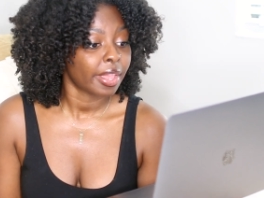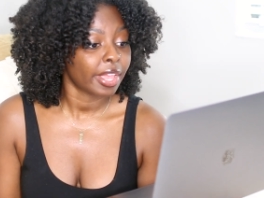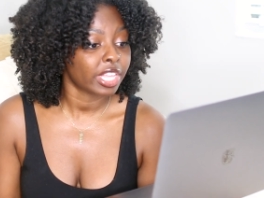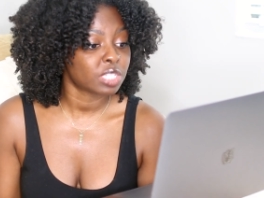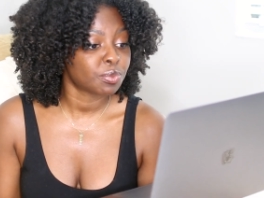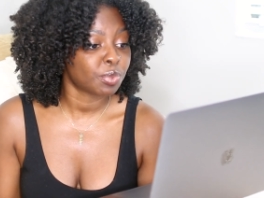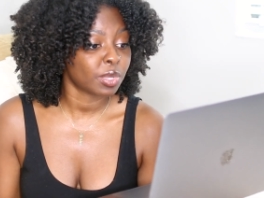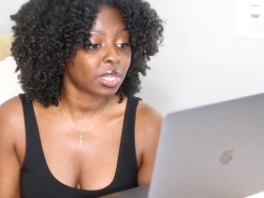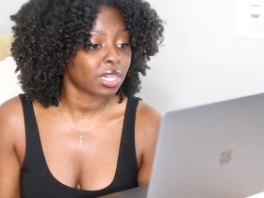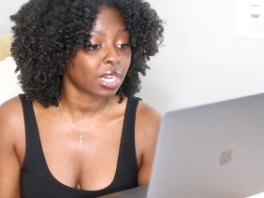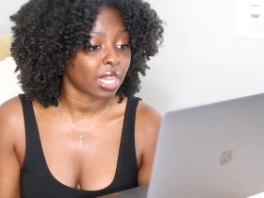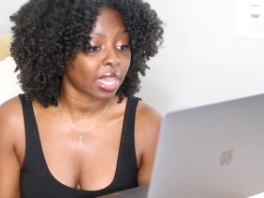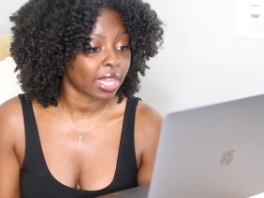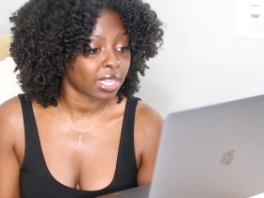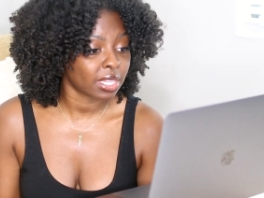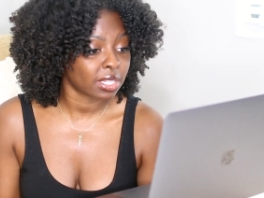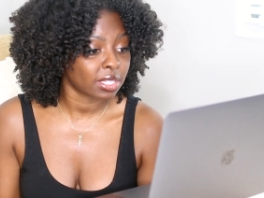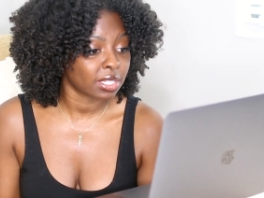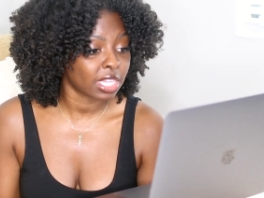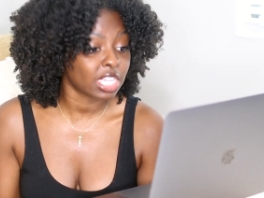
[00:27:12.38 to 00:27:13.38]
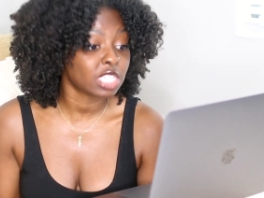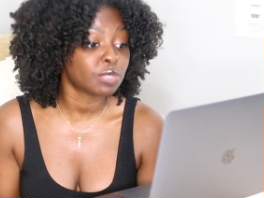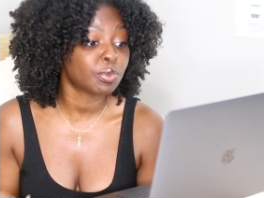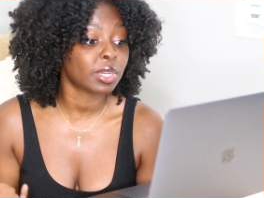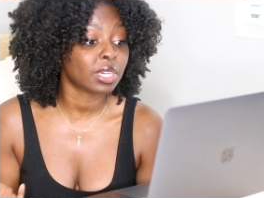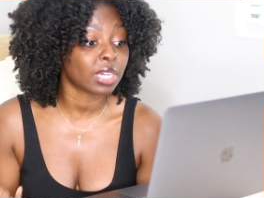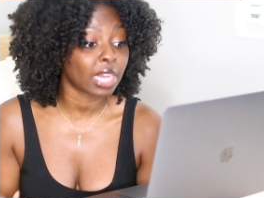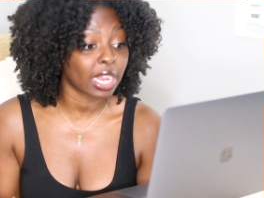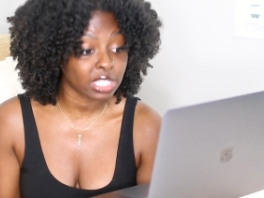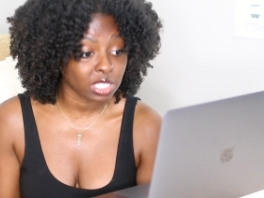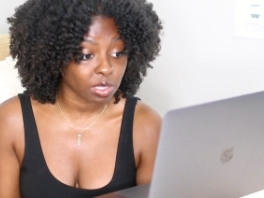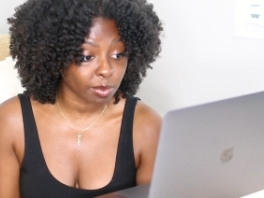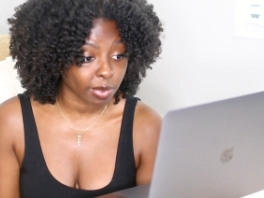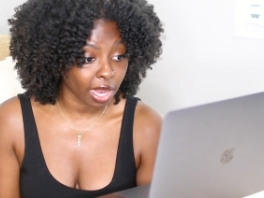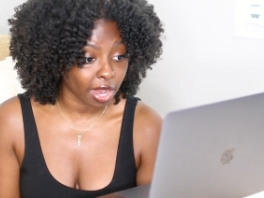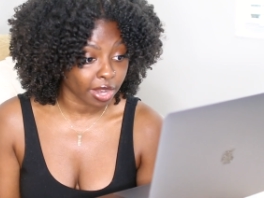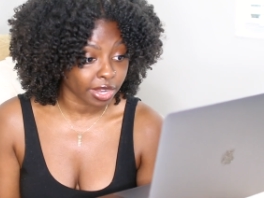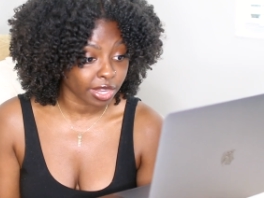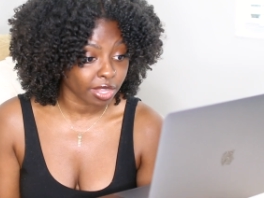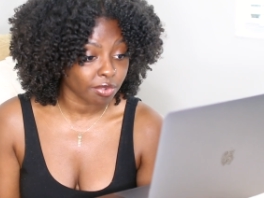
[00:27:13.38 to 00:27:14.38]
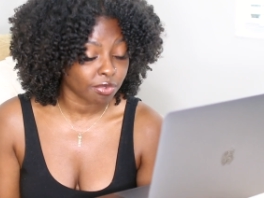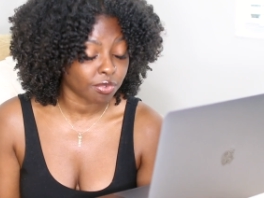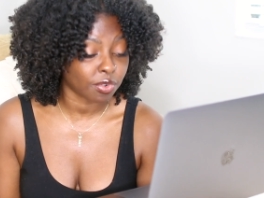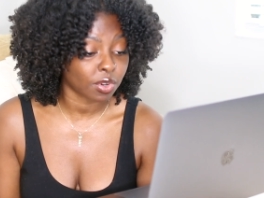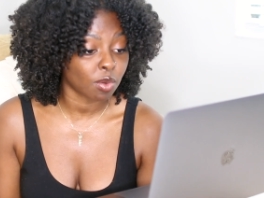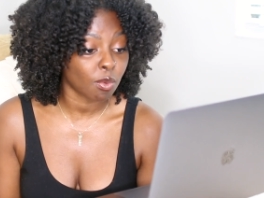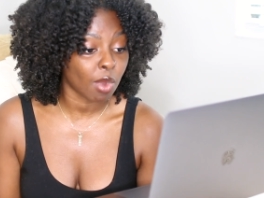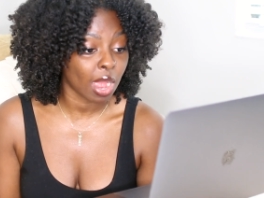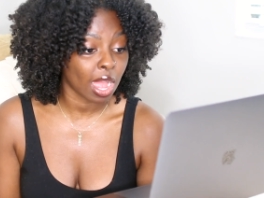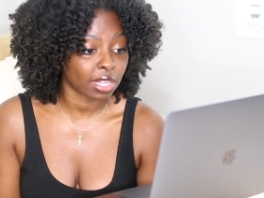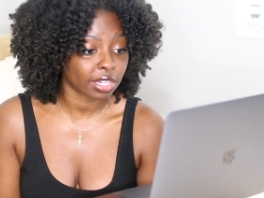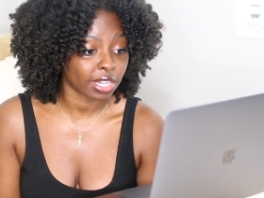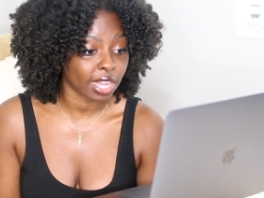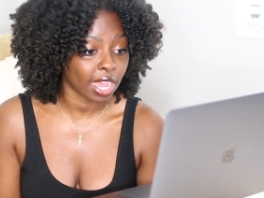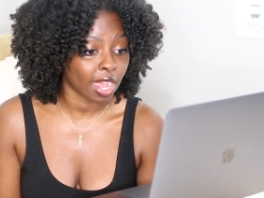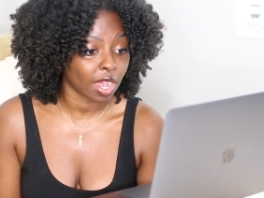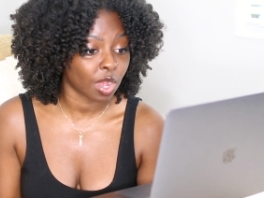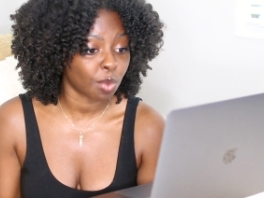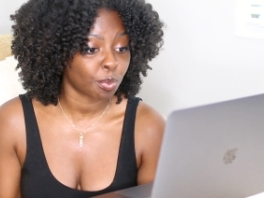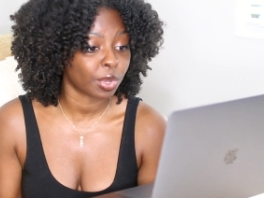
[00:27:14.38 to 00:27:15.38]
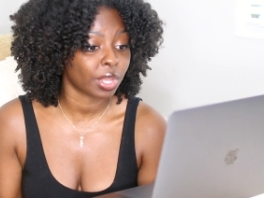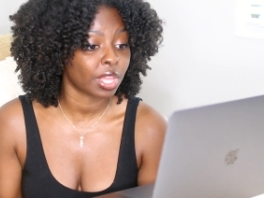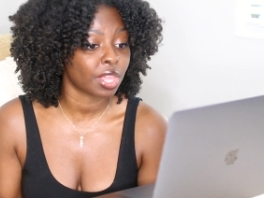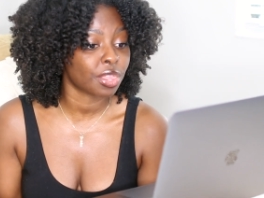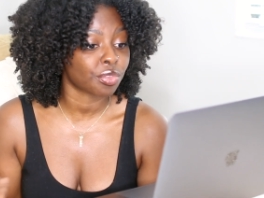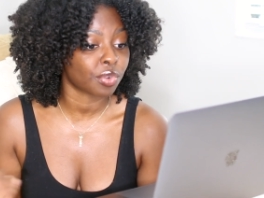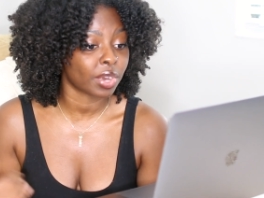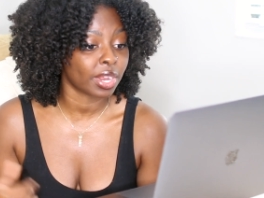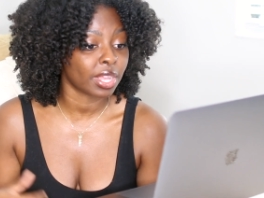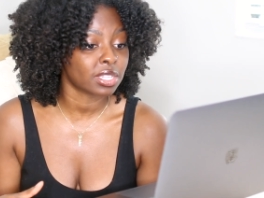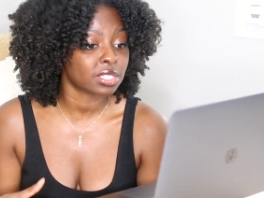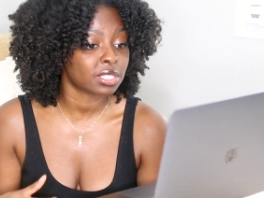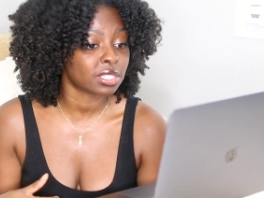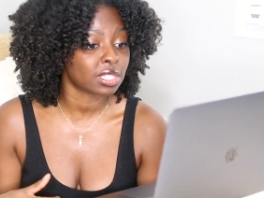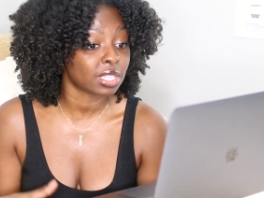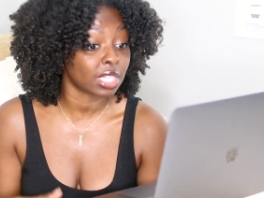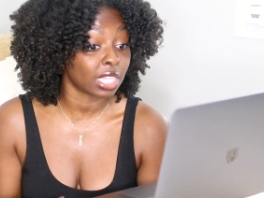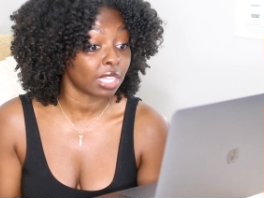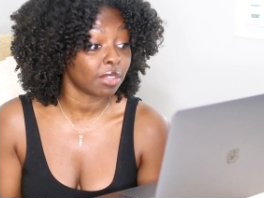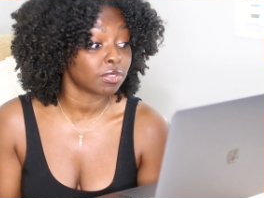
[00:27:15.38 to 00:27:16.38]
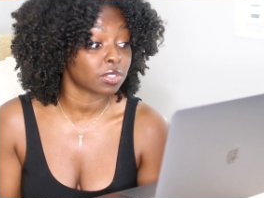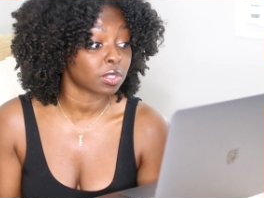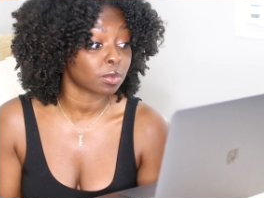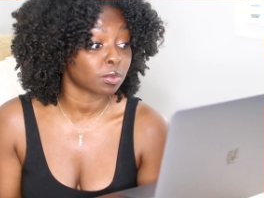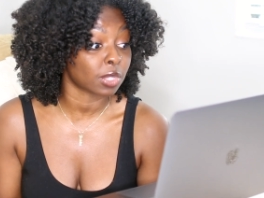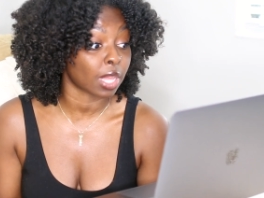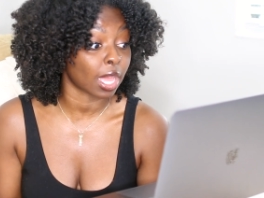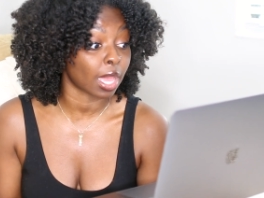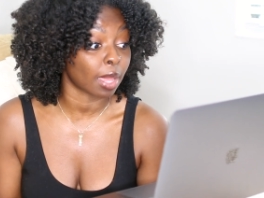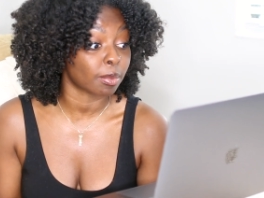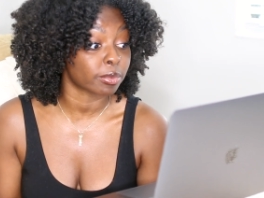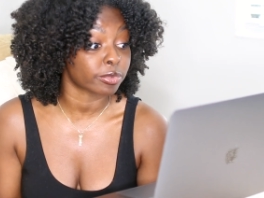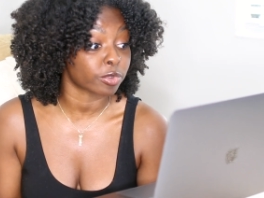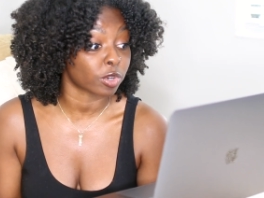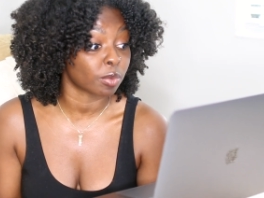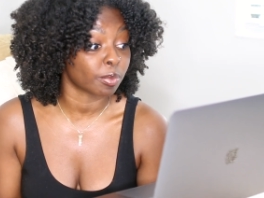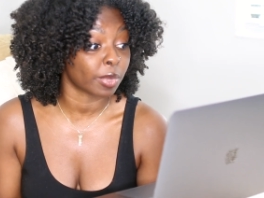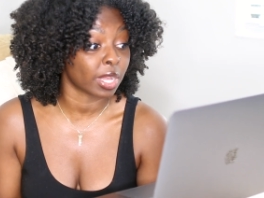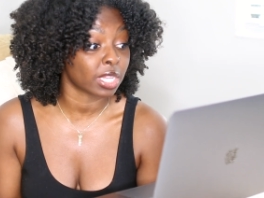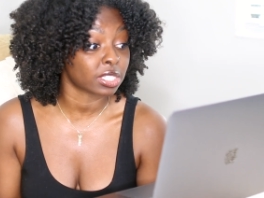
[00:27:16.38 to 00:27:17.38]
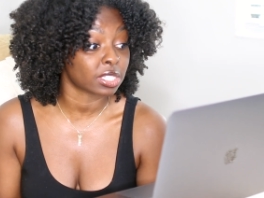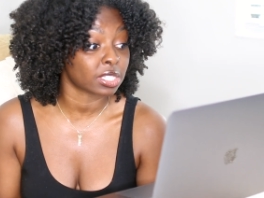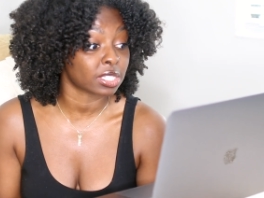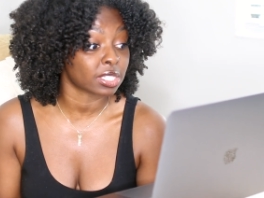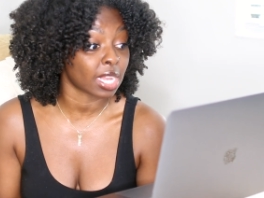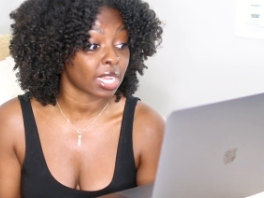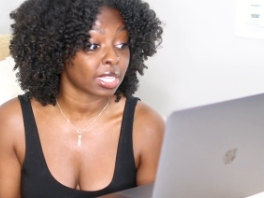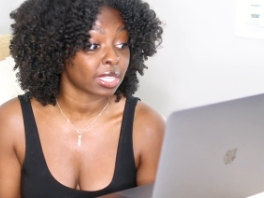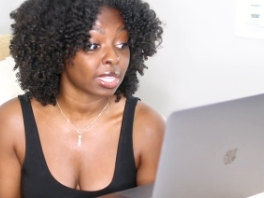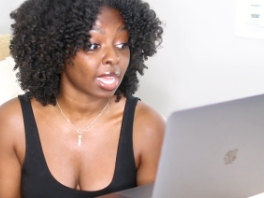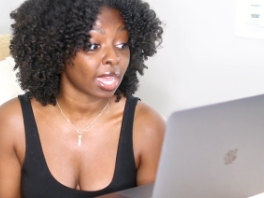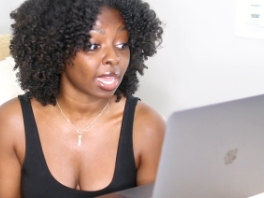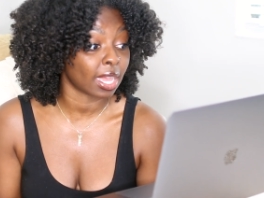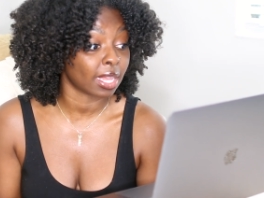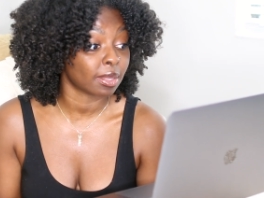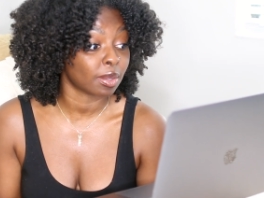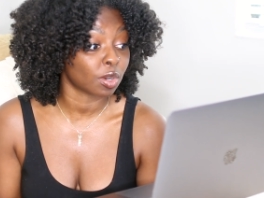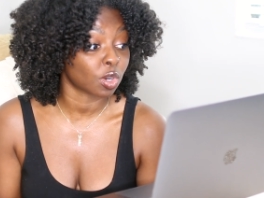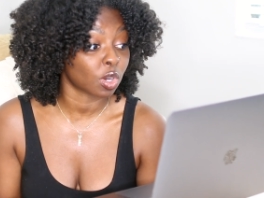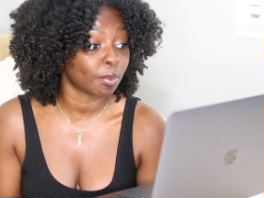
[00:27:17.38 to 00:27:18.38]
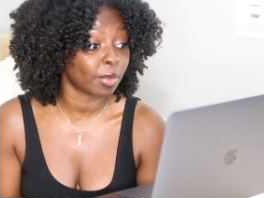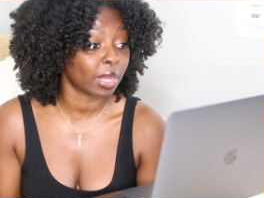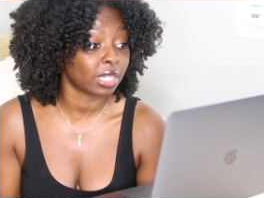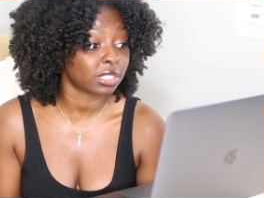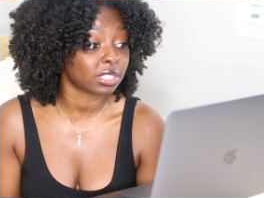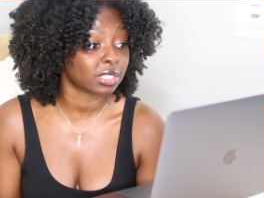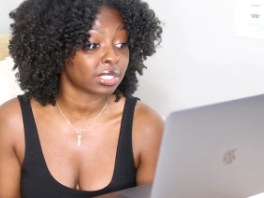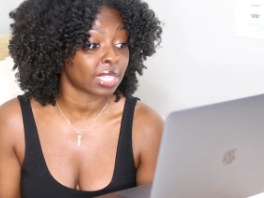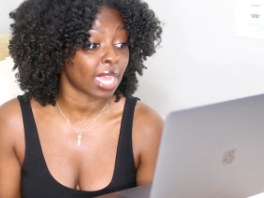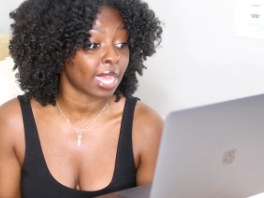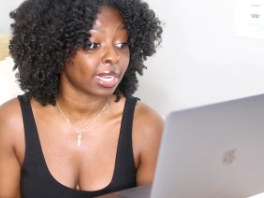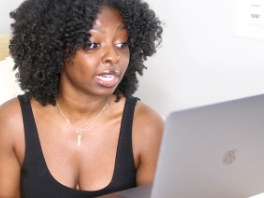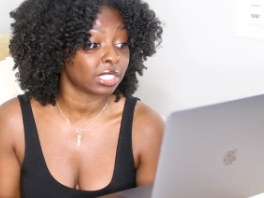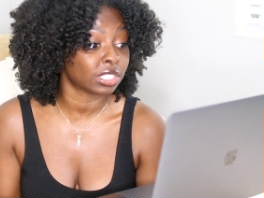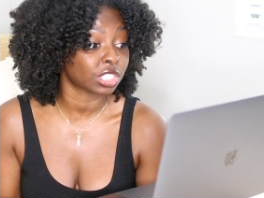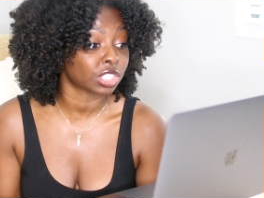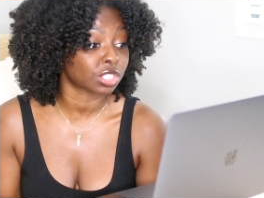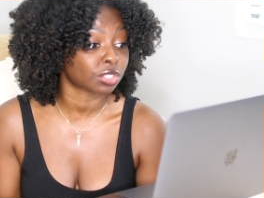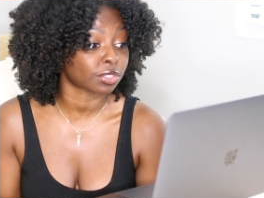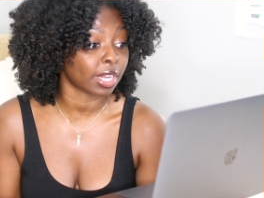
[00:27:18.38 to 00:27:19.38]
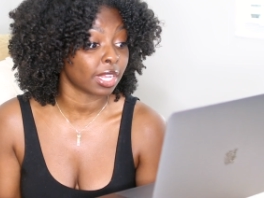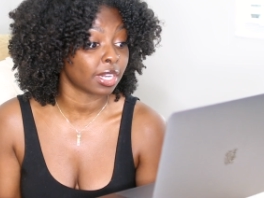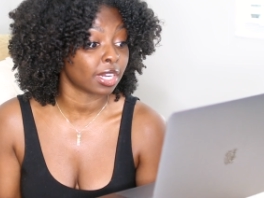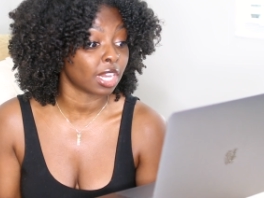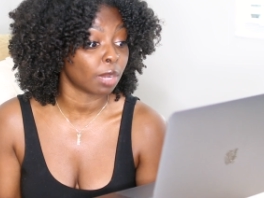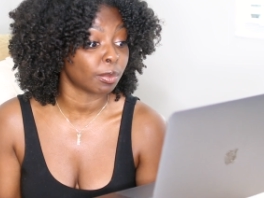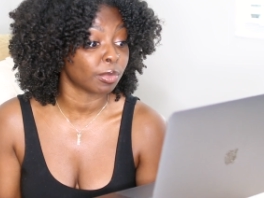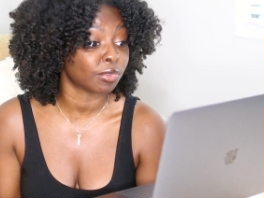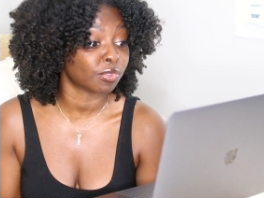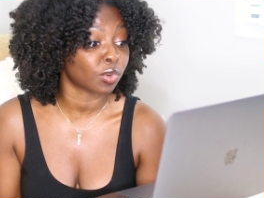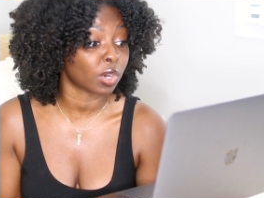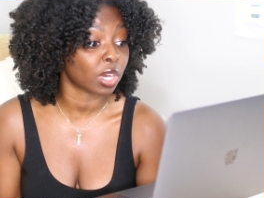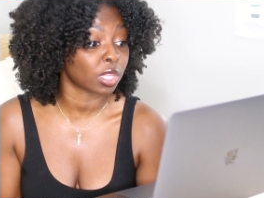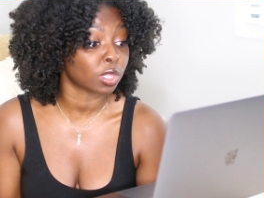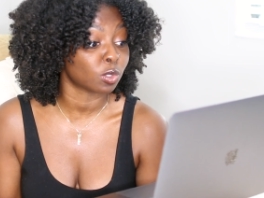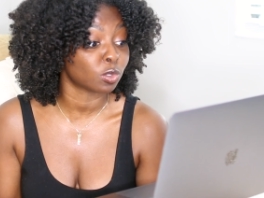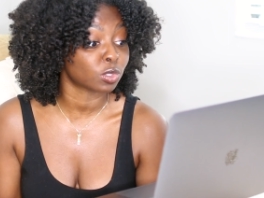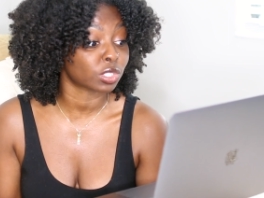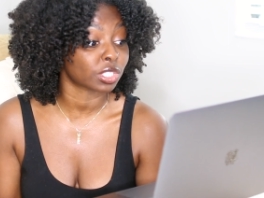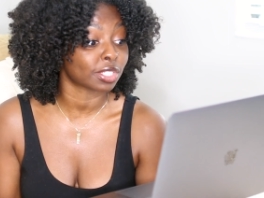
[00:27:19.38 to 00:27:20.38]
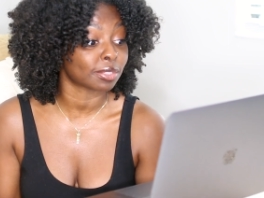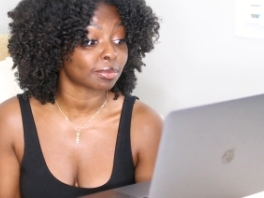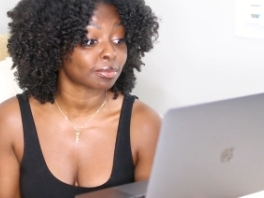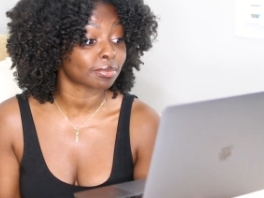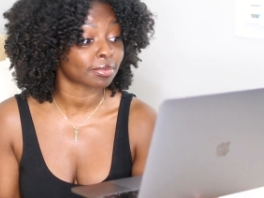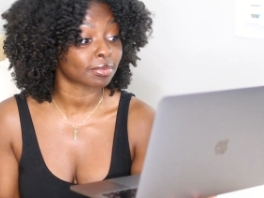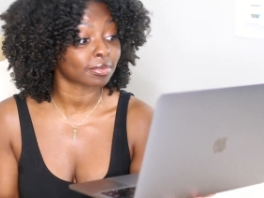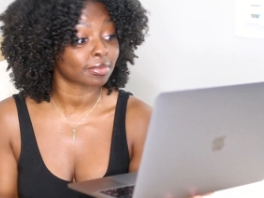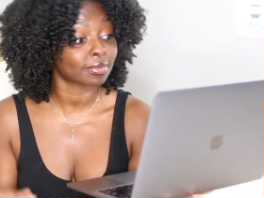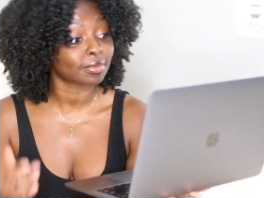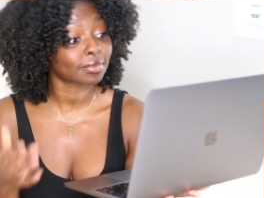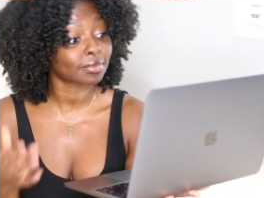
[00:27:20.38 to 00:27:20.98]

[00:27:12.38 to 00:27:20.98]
It's been nice. He's been nice about it for a while now, but he threatens to leave sometimes or mentions I that or mentions that I need to straighten up before I lose him.